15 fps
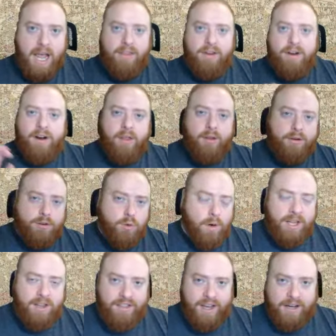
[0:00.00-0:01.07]
and then another
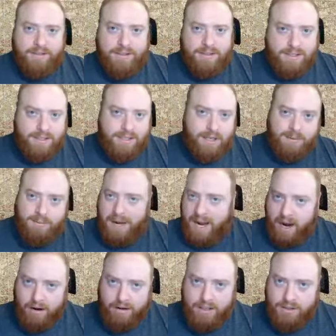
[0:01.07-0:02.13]
20,000 SNPs
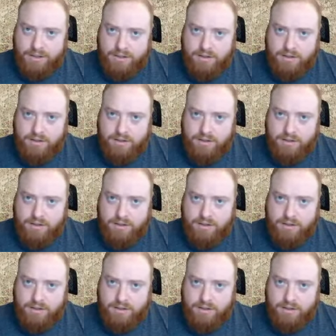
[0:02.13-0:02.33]
MyHeritage